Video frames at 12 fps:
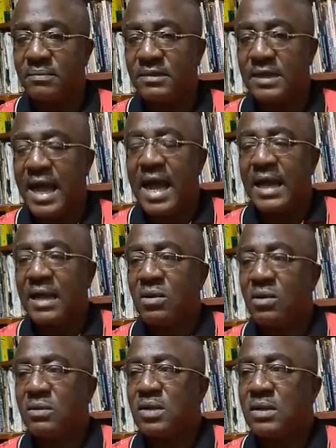I
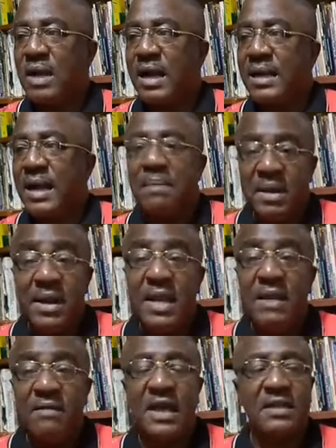don't I, I believe
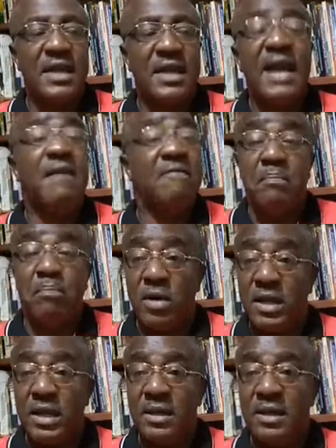that
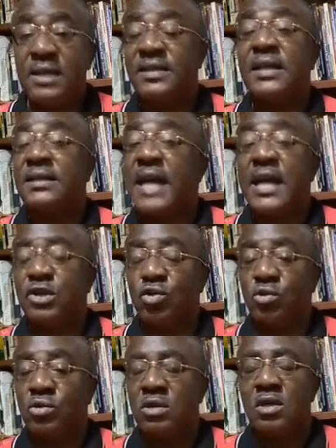everybody is entitled
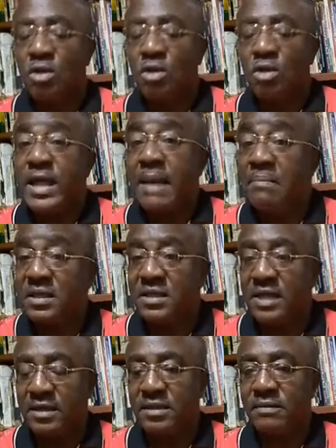to their
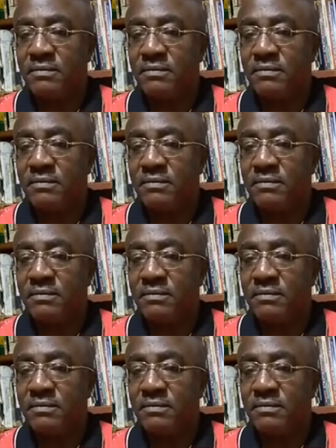mistakes.